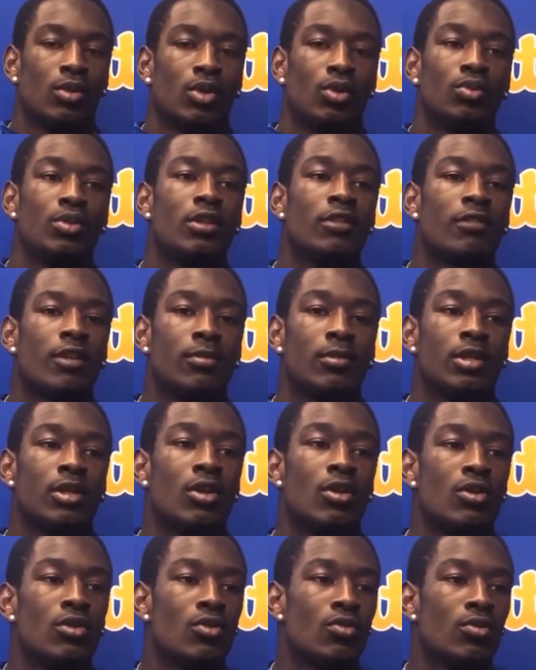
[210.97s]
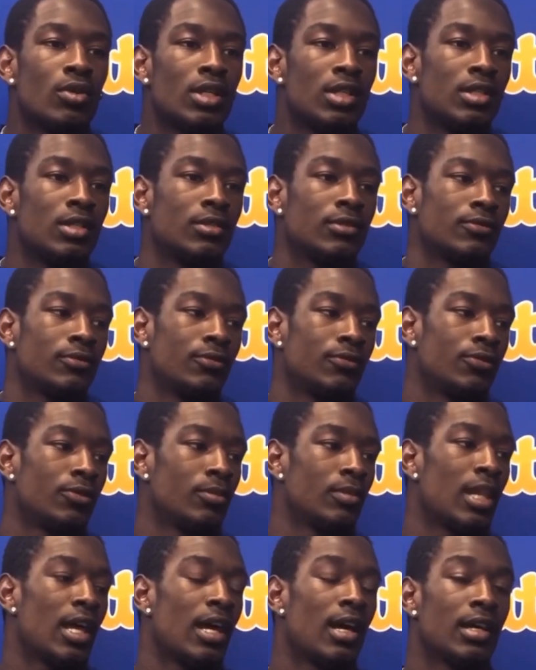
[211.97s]
We've come a long way
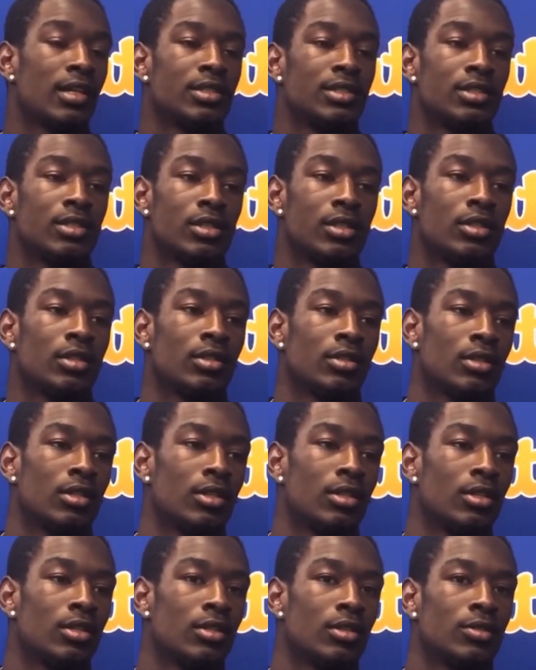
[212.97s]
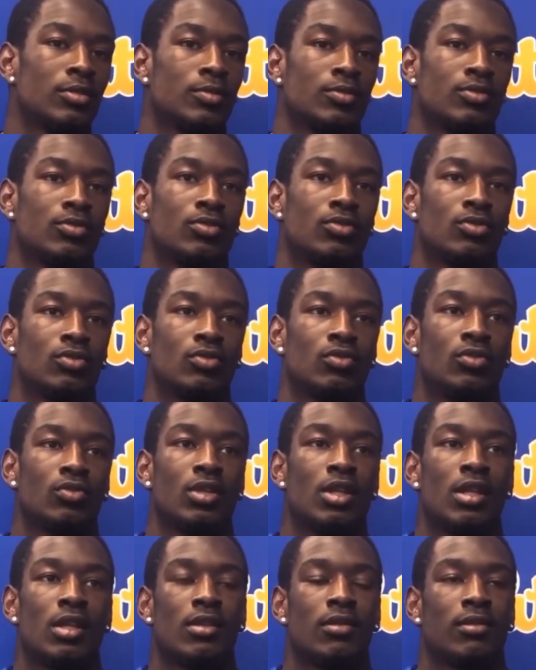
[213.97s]
from last year
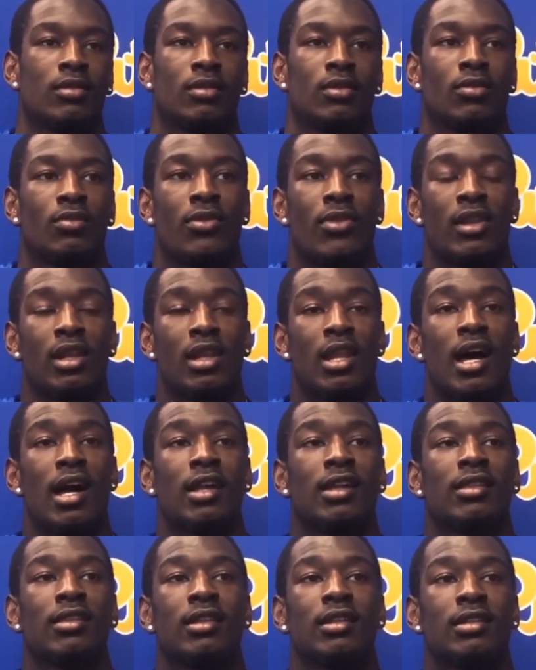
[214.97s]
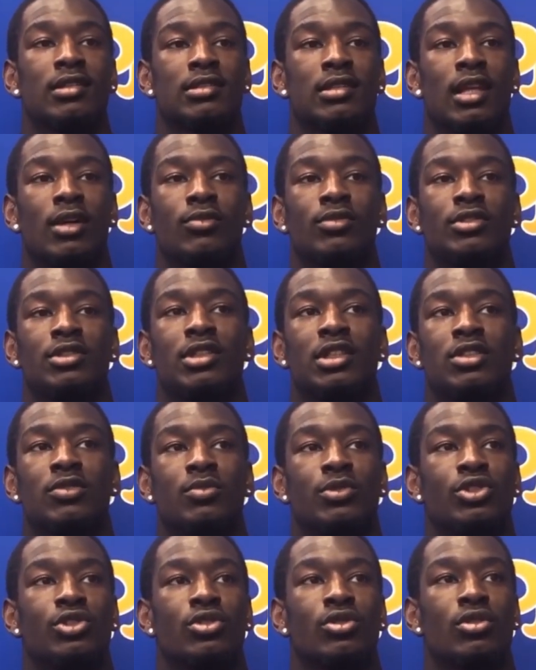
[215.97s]
with a lot of things. Like, we just
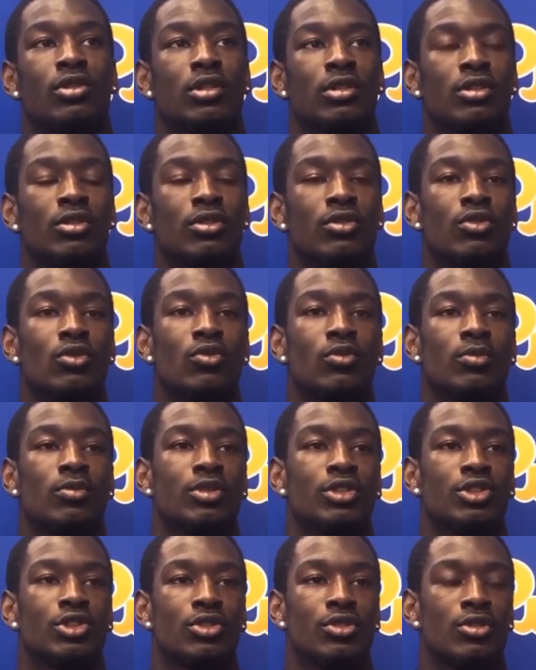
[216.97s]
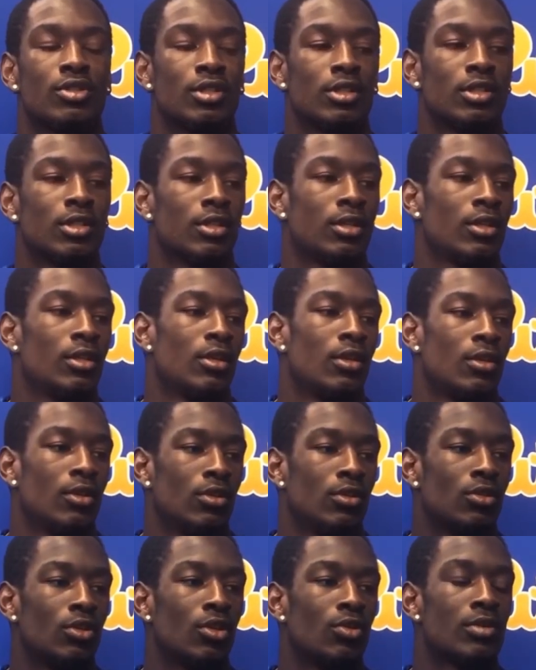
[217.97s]
matured, the group matured.
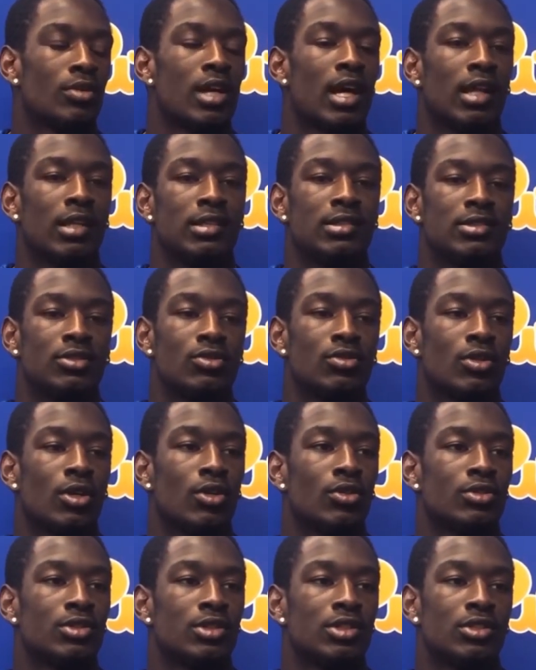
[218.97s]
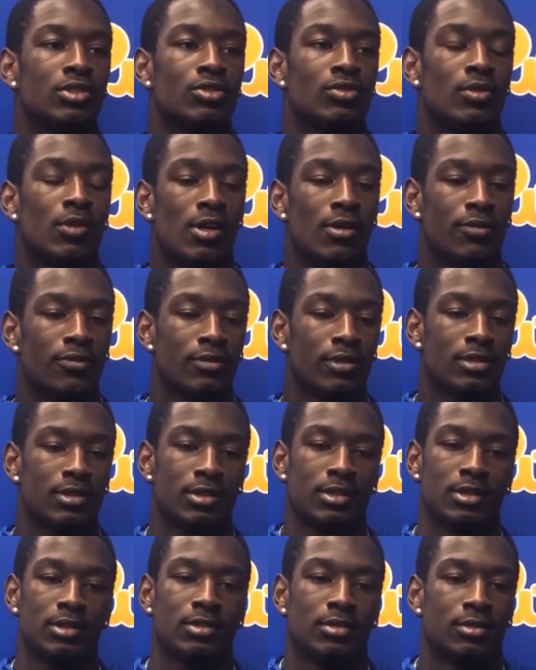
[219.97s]
You know, we got these new coaches, new
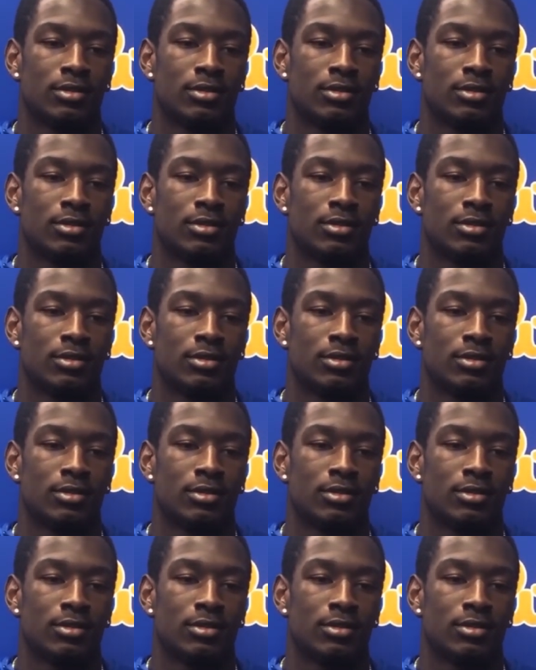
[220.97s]
offense, and